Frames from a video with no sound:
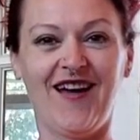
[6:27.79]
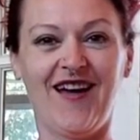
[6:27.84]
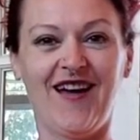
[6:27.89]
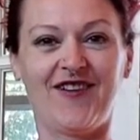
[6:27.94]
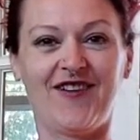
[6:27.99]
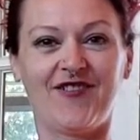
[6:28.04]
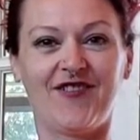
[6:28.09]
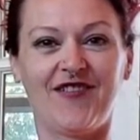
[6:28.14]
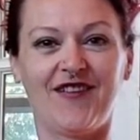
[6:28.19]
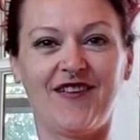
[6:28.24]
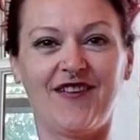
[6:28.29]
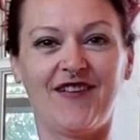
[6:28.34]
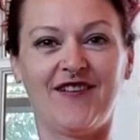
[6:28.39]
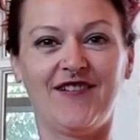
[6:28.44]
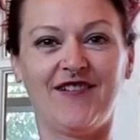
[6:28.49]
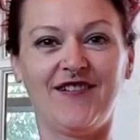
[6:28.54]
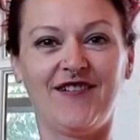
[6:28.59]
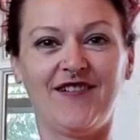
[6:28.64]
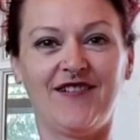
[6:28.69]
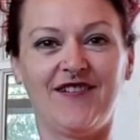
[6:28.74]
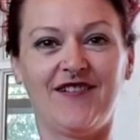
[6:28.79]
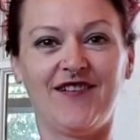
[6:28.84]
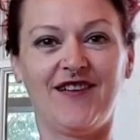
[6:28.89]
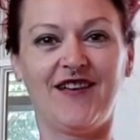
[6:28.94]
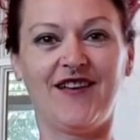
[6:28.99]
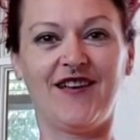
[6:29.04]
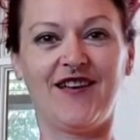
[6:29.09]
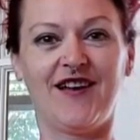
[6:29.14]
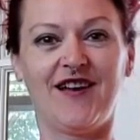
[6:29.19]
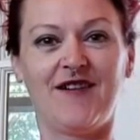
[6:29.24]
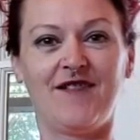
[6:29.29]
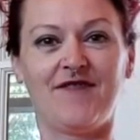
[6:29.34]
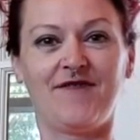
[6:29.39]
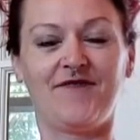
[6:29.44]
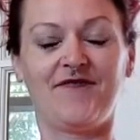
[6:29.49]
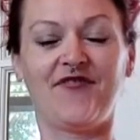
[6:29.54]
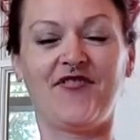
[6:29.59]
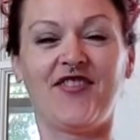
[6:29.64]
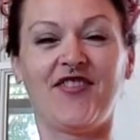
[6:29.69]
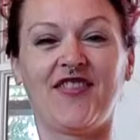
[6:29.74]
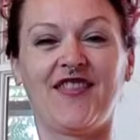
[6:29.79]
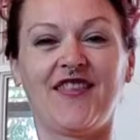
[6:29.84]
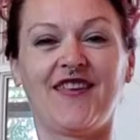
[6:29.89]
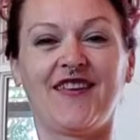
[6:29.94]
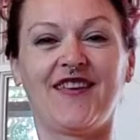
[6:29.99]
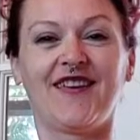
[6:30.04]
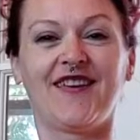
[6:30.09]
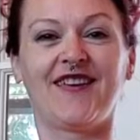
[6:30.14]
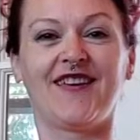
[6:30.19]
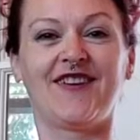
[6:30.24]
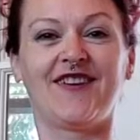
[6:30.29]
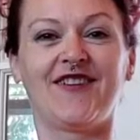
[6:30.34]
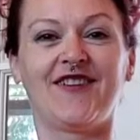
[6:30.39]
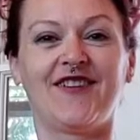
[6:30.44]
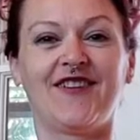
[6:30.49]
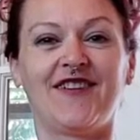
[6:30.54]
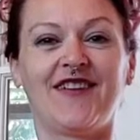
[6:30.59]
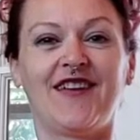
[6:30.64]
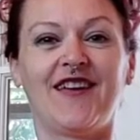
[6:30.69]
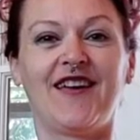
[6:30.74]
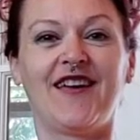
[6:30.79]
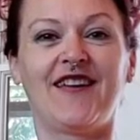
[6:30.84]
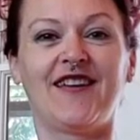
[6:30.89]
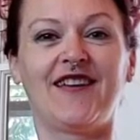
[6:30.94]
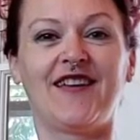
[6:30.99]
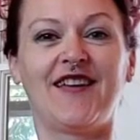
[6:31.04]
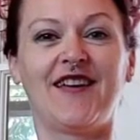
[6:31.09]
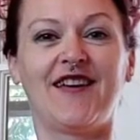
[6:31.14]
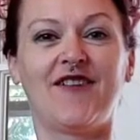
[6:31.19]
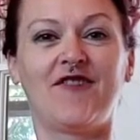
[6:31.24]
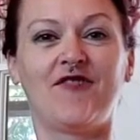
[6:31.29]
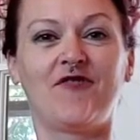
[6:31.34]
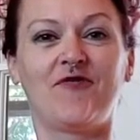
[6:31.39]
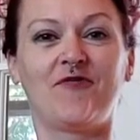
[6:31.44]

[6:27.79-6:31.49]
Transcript: under the hill, and up. Good. And down.